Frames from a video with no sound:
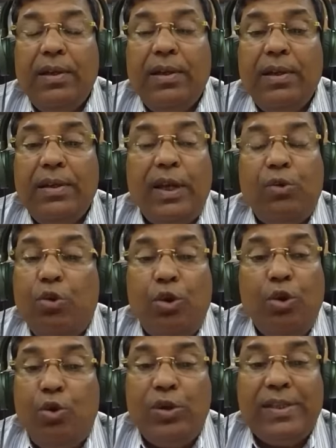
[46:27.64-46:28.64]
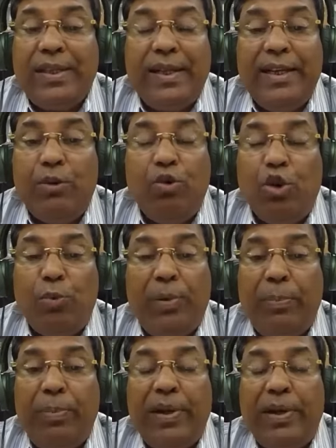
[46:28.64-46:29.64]
They could not say they do not
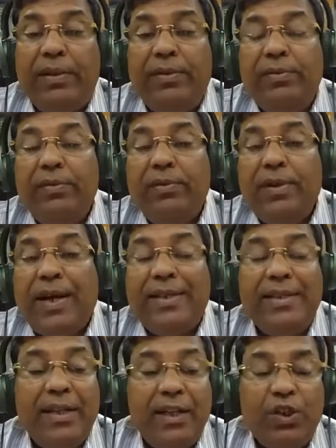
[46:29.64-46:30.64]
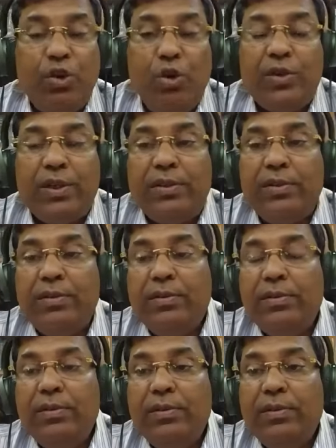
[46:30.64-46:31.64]
prepare it. I said disclose it.
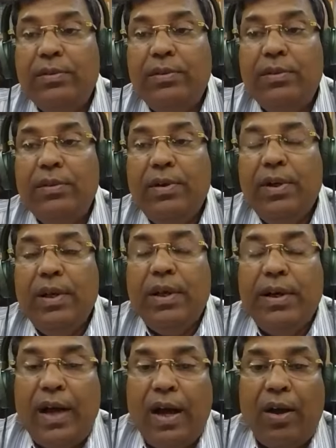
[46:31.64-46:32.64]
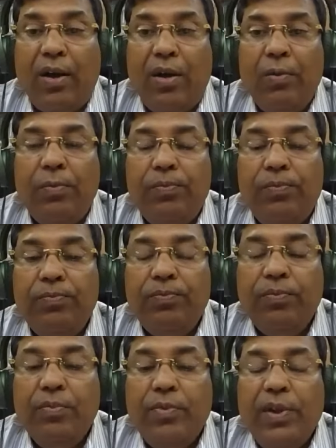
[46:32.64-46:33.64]
Now,
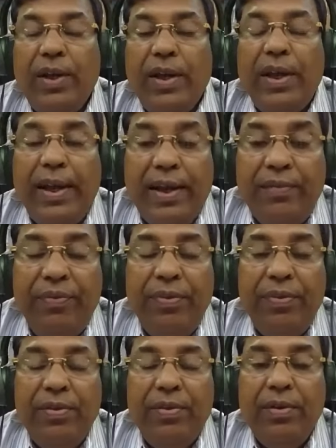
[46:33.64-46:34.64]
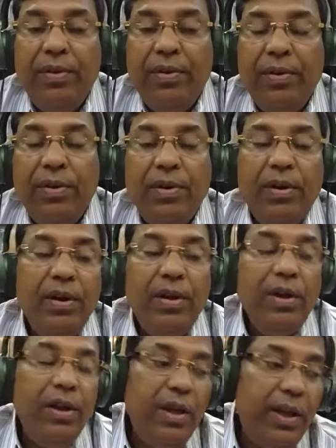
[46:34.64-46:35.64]
if
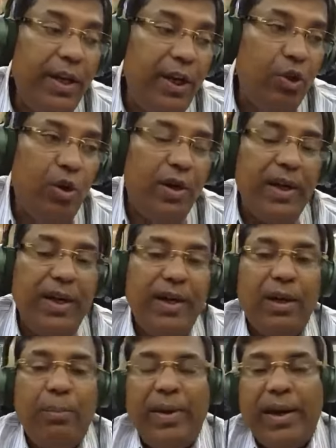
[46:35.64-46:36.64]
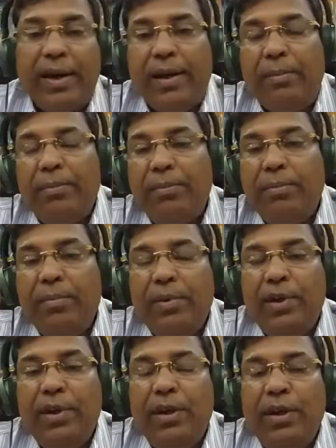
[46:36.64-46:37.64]
in your tender breakup
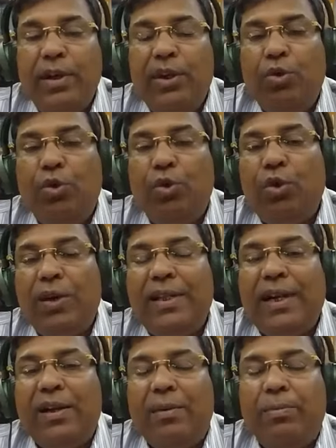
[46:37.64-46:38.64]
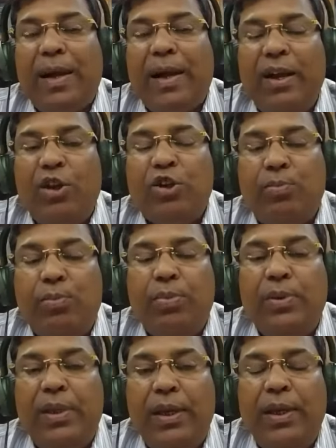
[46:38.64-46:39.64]
you wrote that my loss,
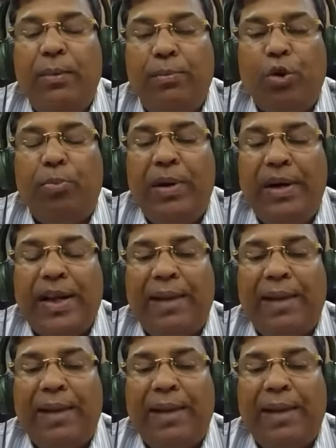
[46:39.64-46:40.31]
the profit I am